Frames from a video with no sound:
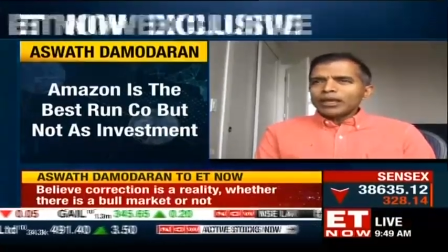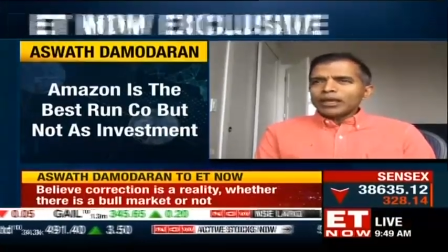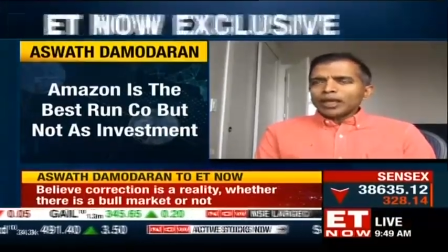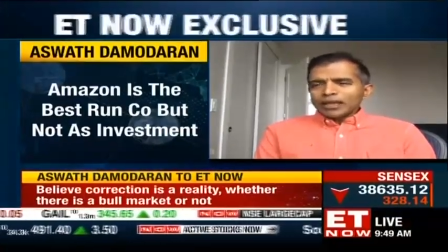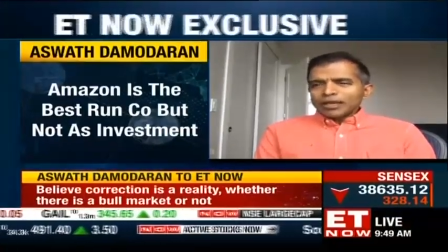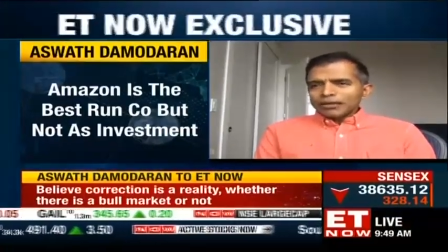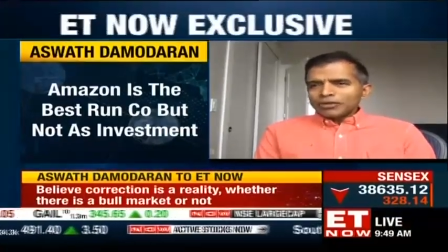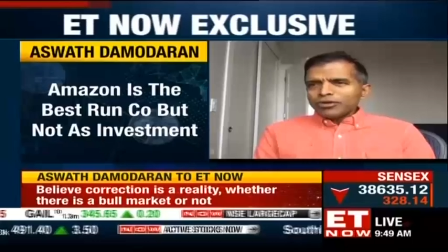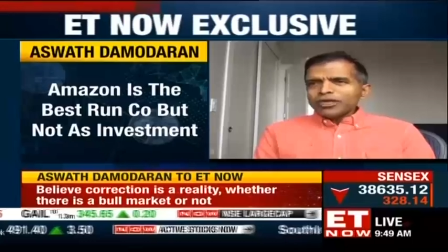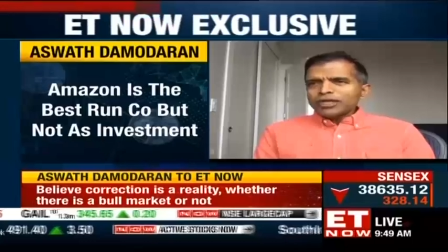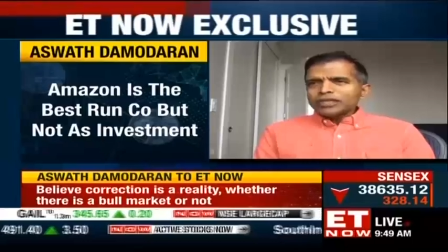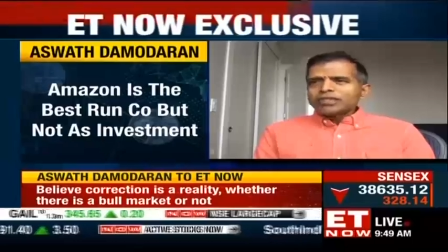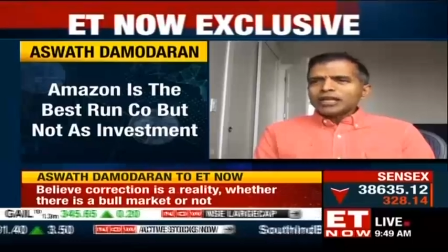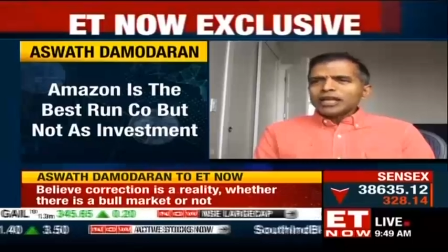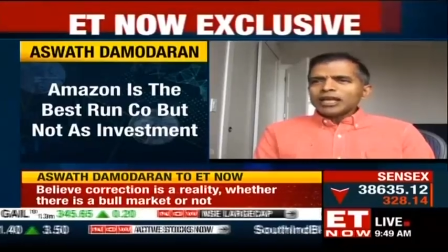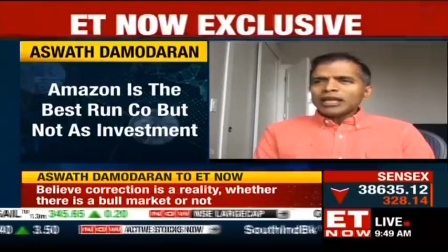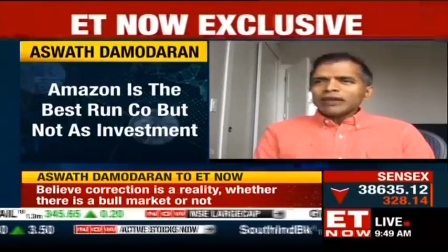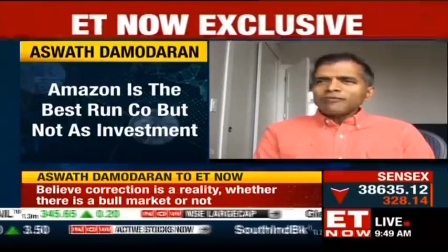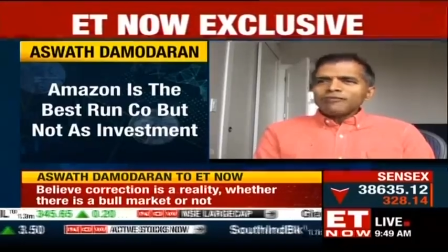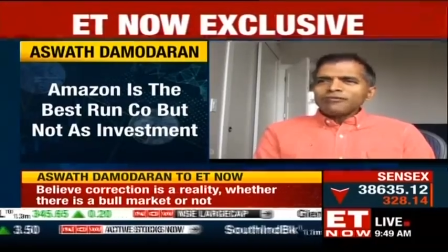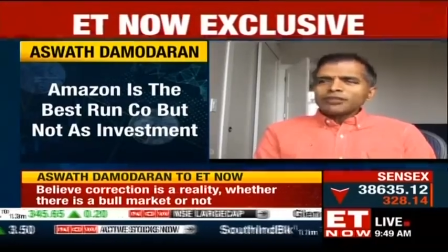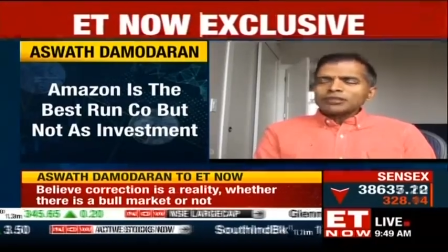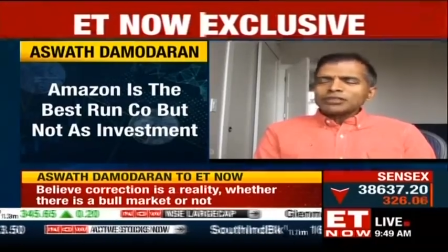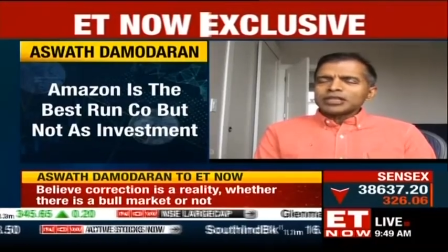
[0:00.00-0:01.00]
And the reason I
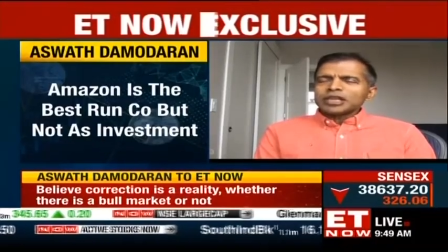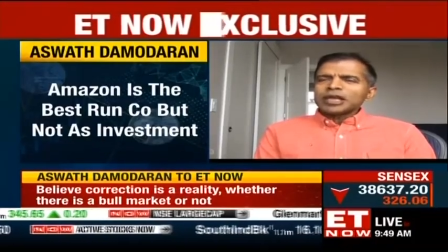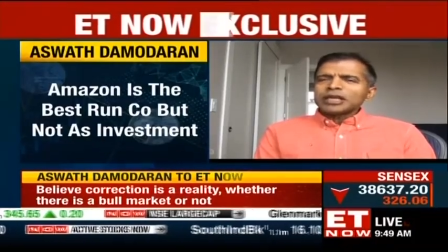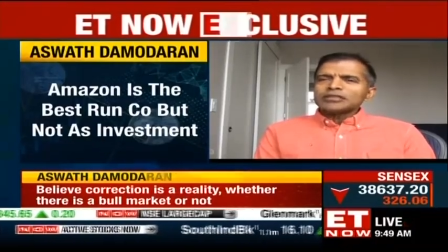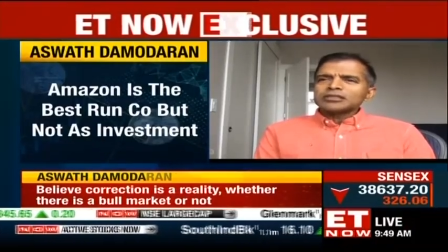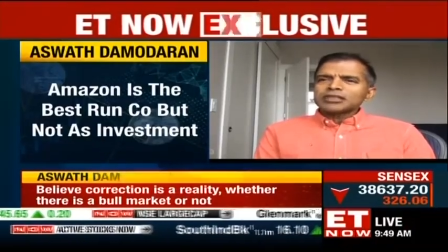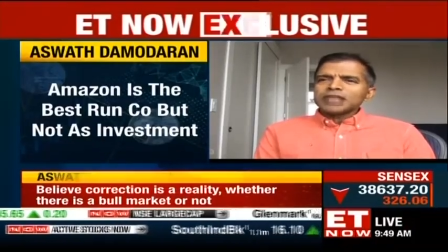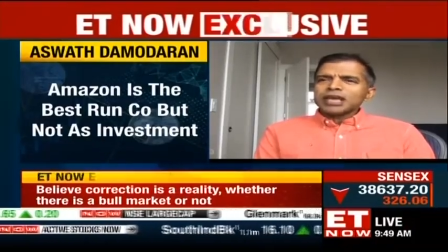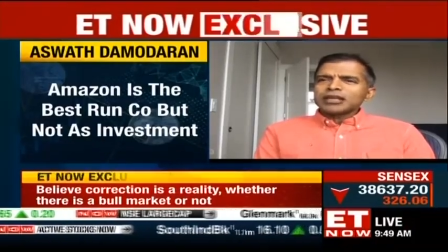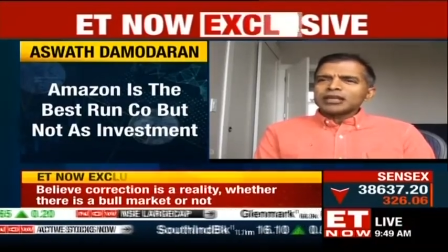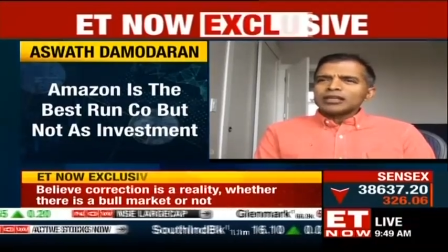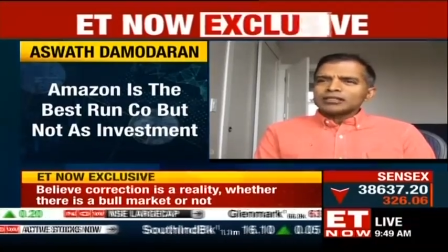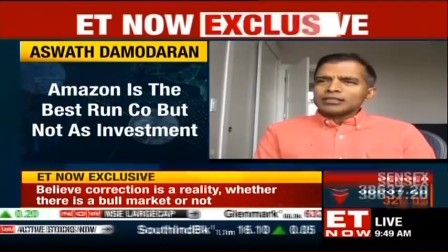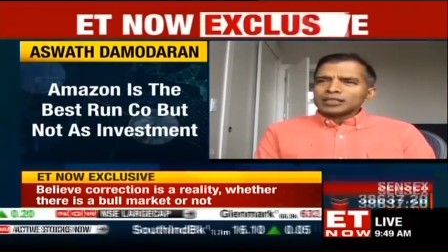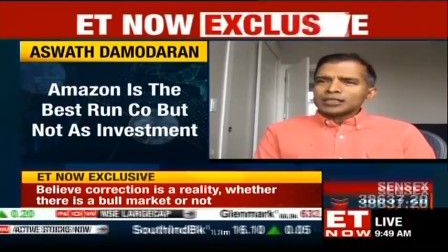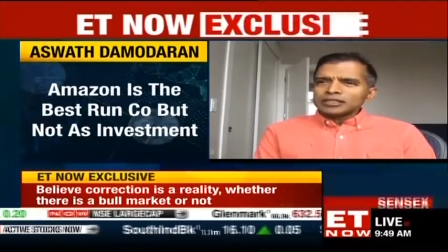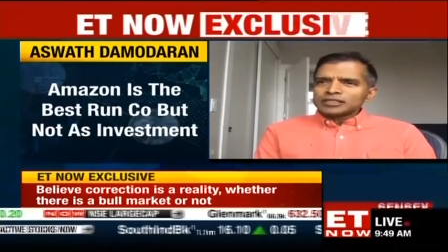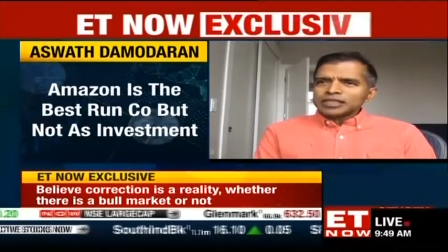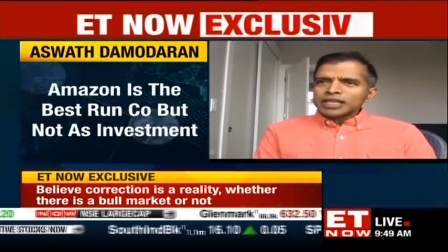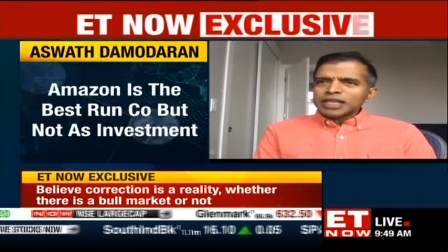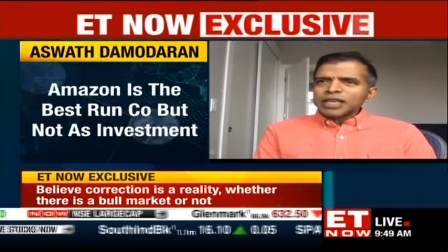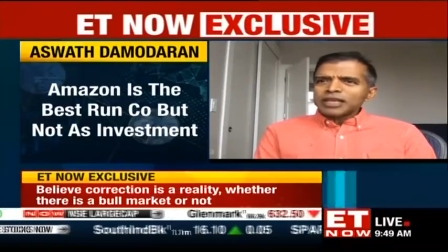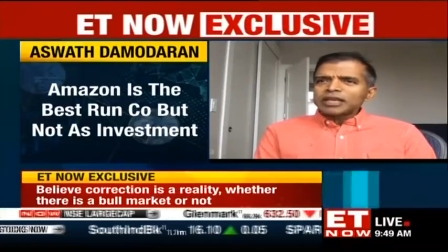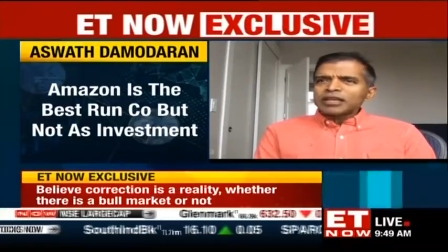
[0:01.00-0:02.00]
emphasize that is the
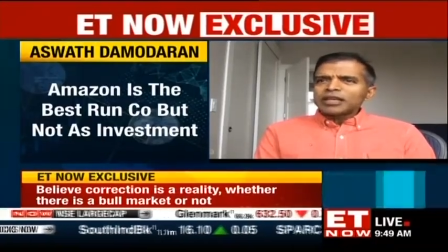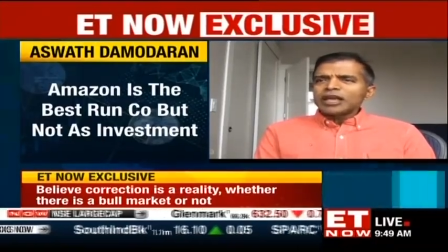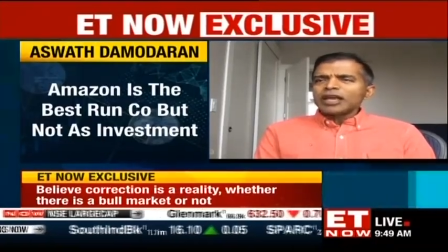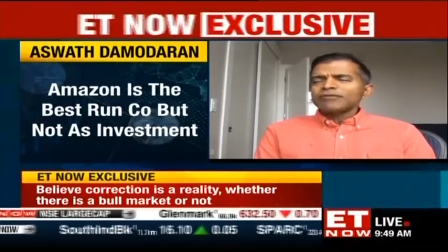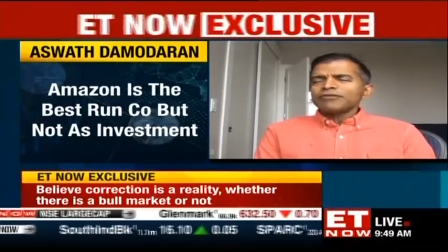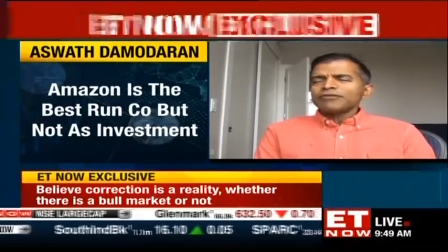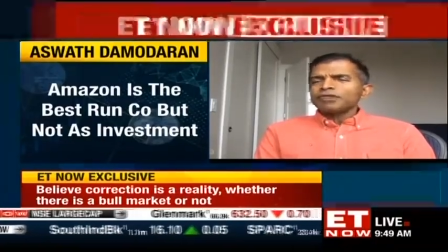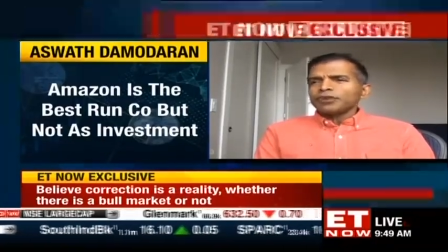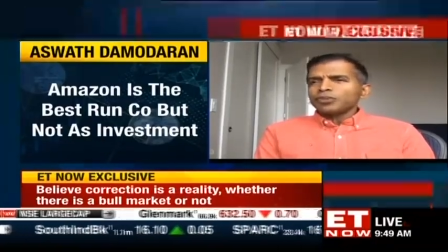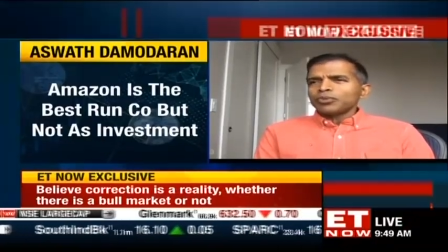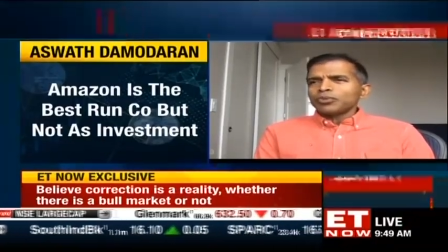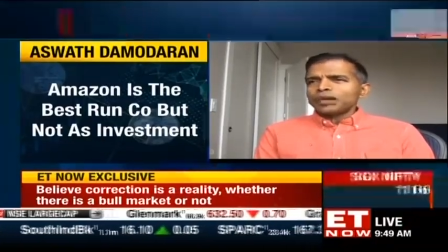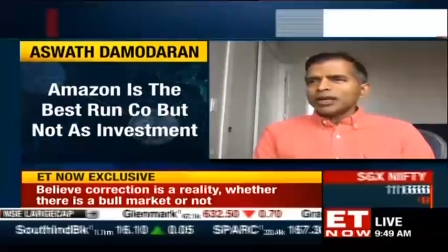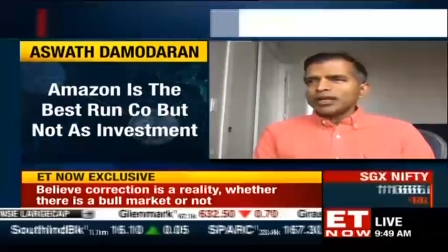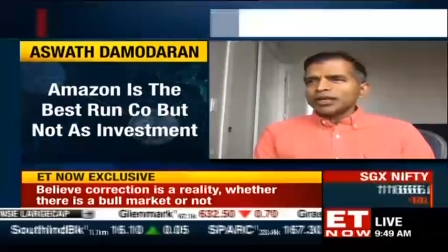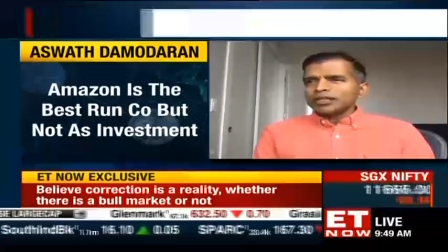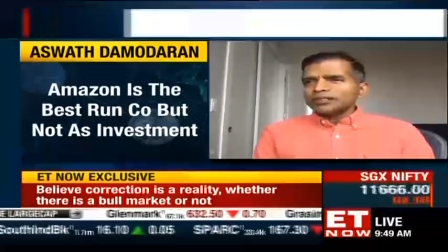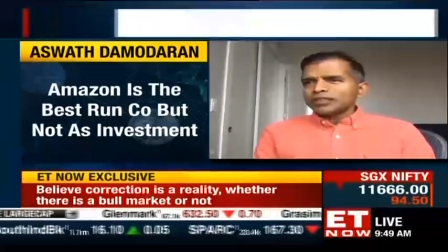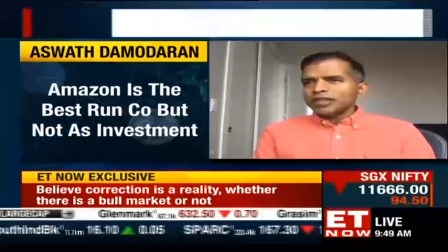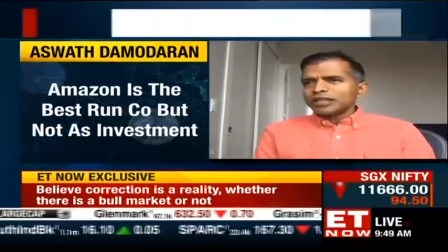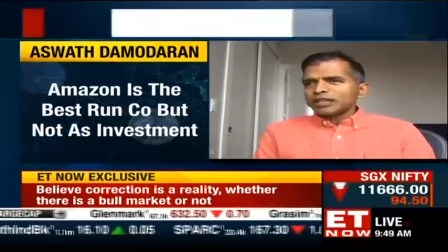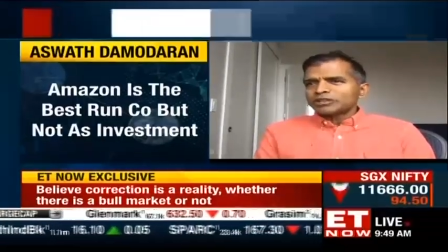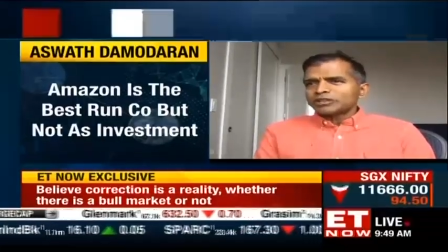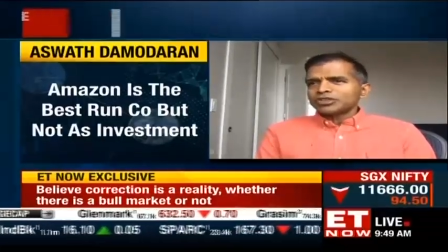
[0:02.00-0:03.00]
second half of the
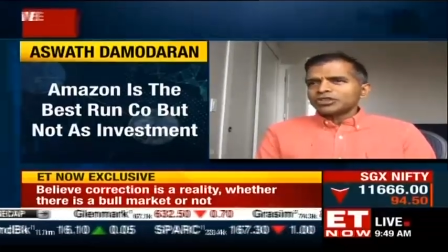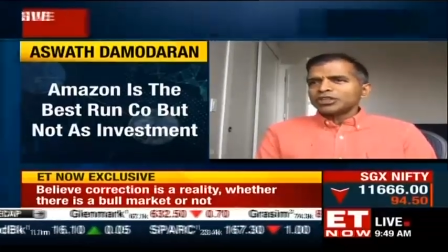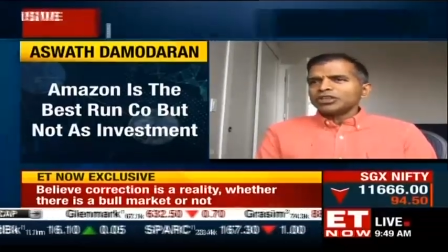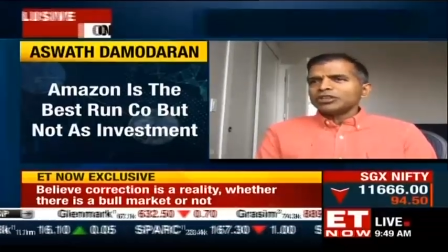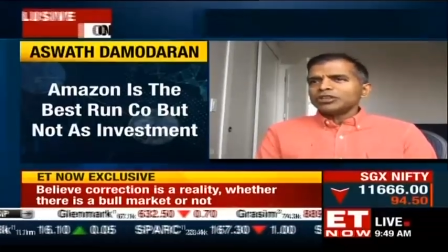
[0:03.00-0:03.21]
20th century,